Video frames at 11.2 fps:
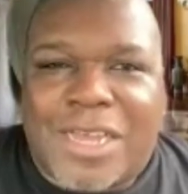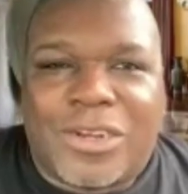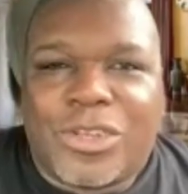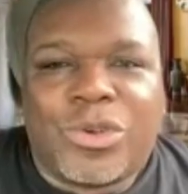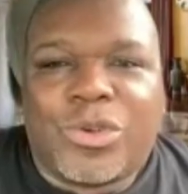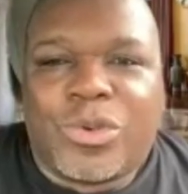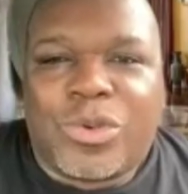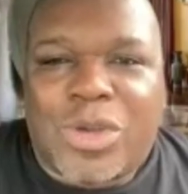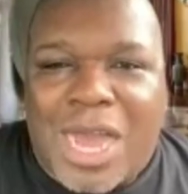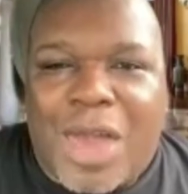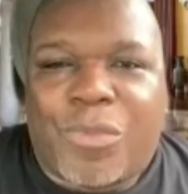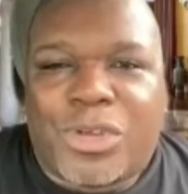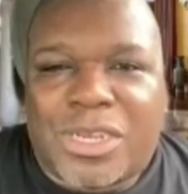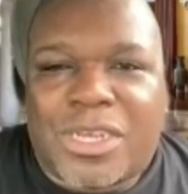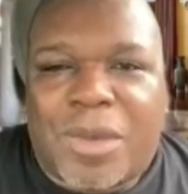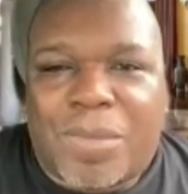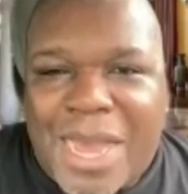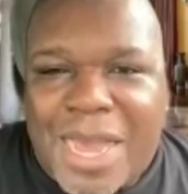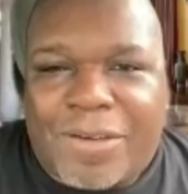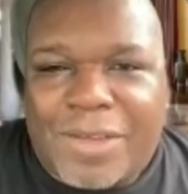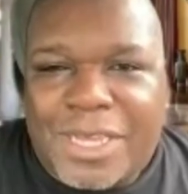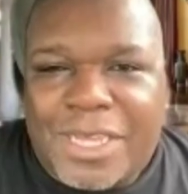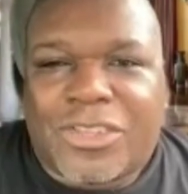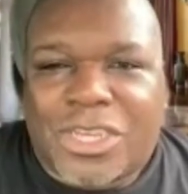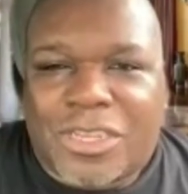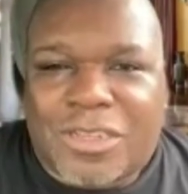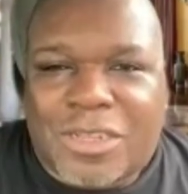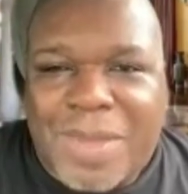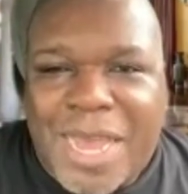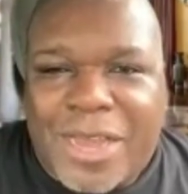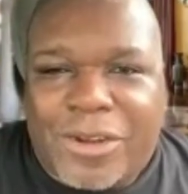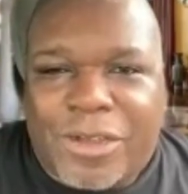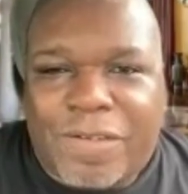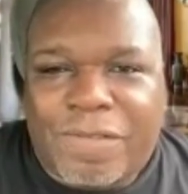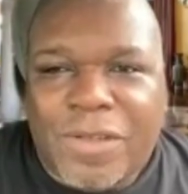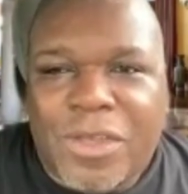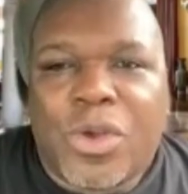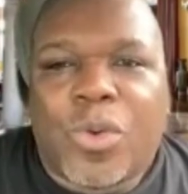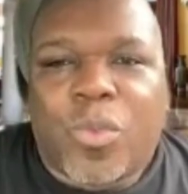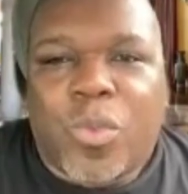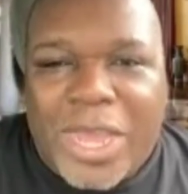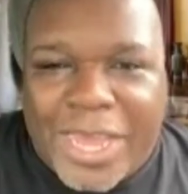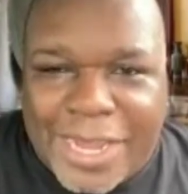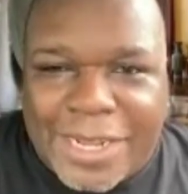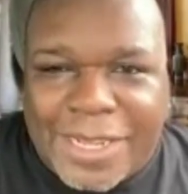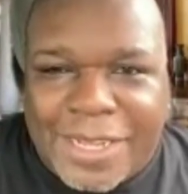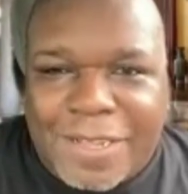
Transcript: I knew I would come out. It's just a matter of when.